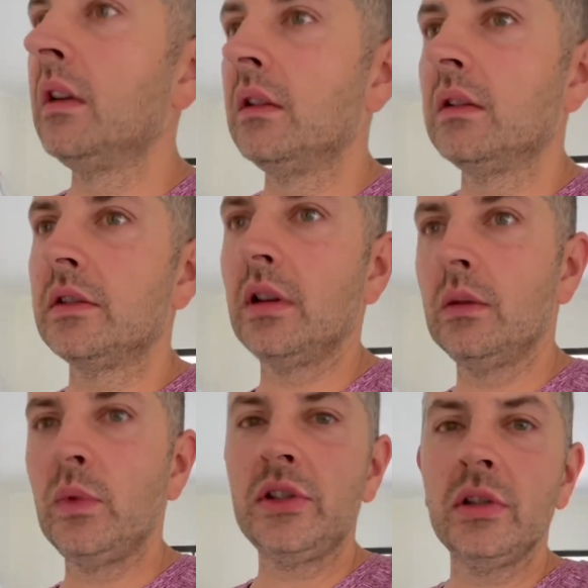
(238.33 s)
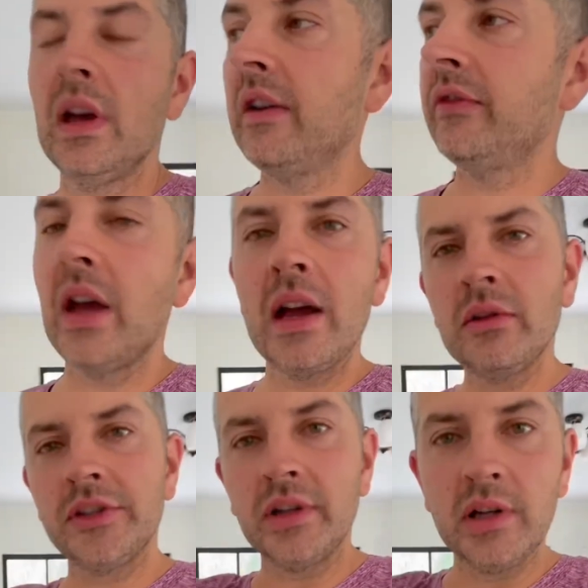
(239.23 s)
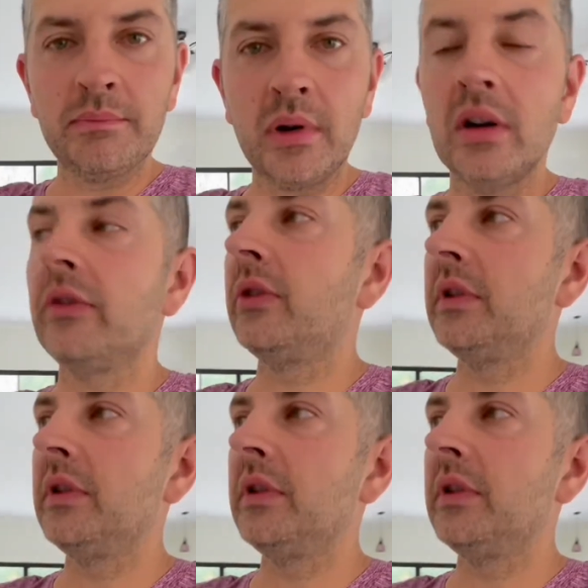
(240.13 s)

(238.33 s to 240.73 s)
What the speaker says: So we do have the outside bathroom.